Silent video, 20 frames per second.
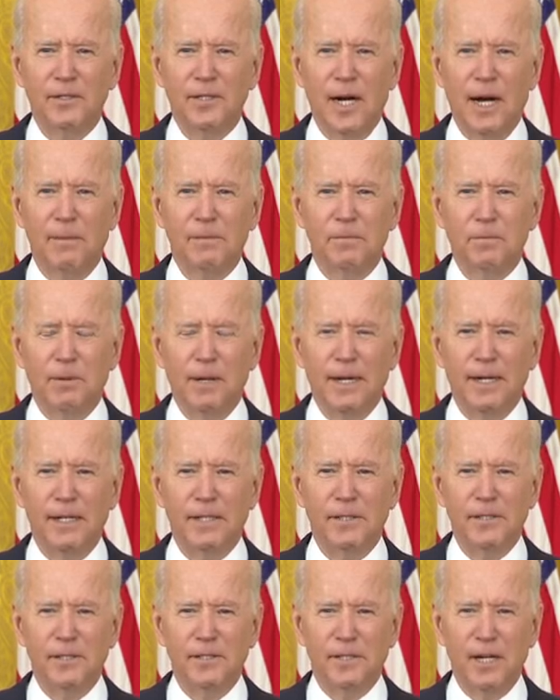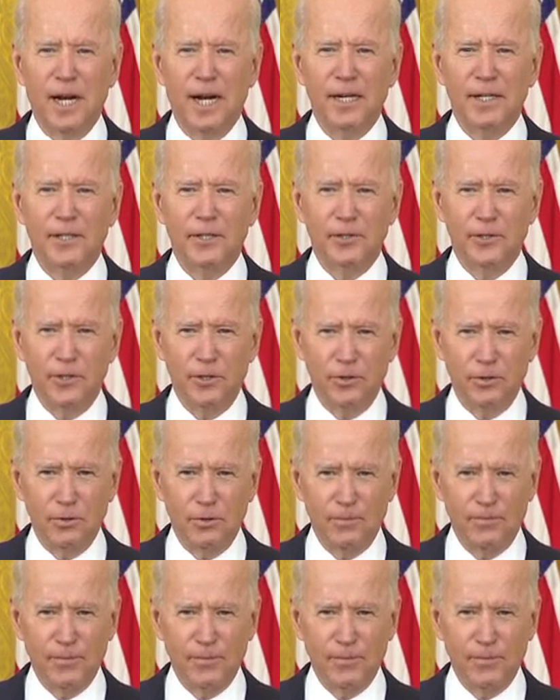Jobs Plan is designed to do.